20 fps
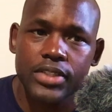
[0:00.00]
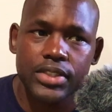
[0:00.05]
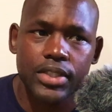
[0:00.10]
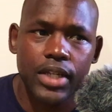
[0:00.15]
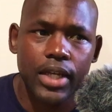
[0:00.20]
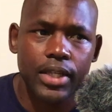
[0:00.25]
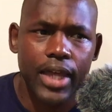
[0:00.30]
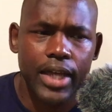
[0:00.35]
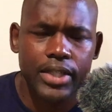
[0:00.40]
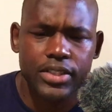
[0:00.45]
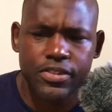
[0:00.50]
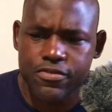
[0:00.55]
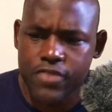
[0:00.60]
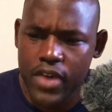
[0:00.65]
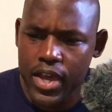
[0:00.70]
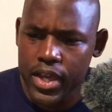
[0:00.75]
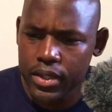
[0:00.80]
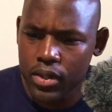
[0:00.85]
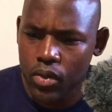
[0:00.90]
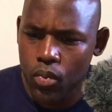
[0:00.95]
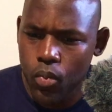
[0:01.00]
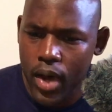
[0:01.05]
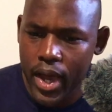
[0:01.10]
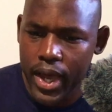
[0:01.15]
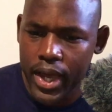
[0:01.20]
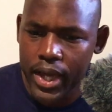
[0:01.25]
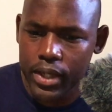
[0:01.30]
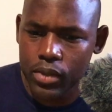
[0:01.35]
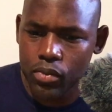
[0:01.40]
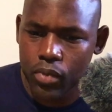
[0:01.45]
And I like to find a
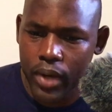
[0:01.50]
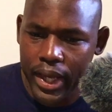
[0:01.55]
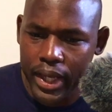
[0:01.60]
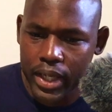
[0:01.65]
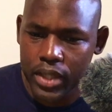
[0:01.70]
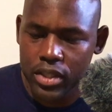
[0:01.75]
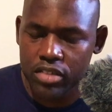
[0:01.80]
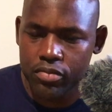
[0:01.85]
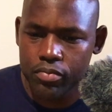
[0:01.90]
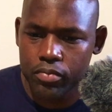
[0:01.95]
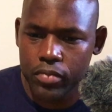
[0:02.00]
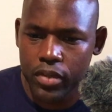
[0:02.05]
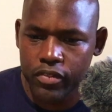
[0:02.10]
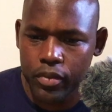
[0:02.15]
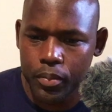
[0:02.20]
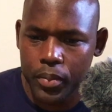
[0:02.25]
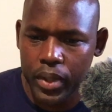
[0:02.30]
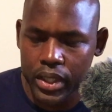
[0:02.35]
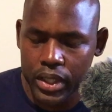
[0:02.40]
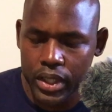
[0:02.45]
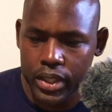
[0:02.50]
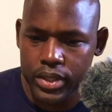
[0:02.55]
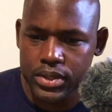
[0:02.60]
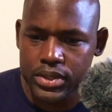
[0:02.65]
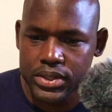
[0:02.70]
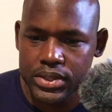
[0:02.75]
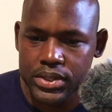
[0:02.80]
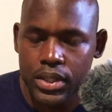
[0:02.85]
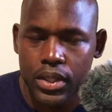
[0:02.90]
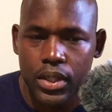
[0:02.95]
wide range of
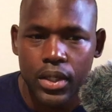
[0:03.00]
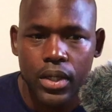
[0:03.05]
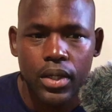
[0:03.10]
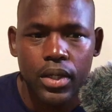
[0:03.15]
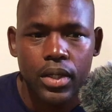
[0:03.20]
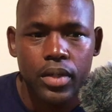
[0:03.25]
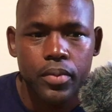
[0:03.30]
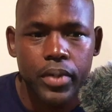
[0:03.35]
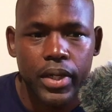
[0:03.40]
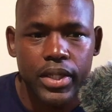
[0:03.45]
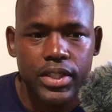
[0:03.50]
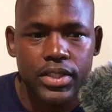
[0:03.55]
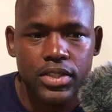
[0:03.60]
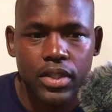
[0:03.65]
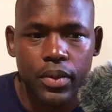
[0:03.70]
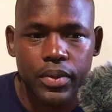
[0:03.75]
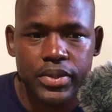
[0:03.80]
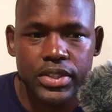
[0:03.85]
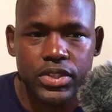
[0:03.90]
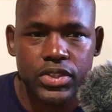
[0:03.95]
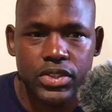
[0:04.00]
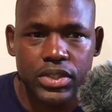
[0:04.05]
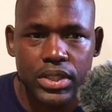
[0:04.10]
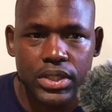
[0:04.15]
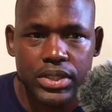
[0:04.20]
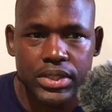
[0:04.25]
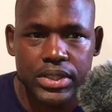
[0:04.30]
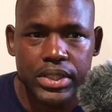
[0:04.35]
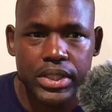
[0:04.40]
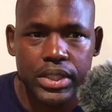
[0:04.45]
opinions, because it's always interesting to
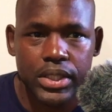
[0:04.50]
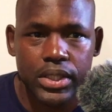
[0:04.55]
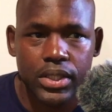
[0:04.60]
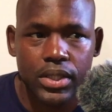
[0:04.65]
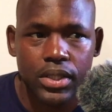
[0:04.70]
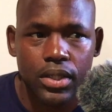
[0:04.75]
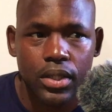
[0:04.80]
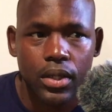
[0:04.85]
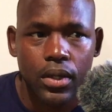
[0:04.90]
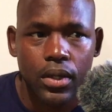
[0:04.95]
see